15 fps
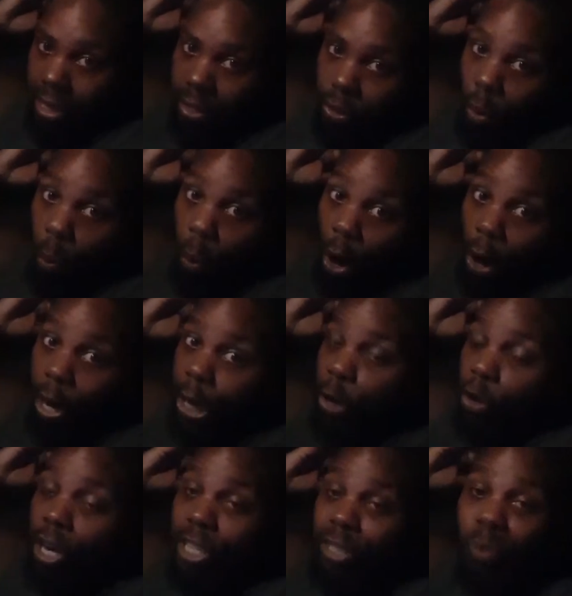The word,
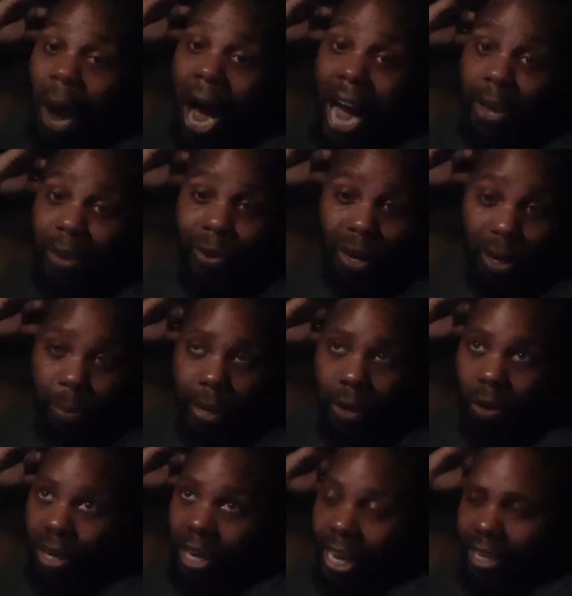because why are you gonna
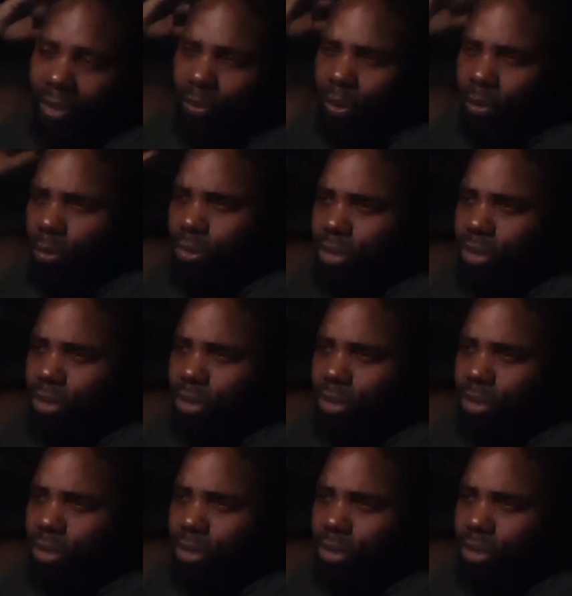be going like,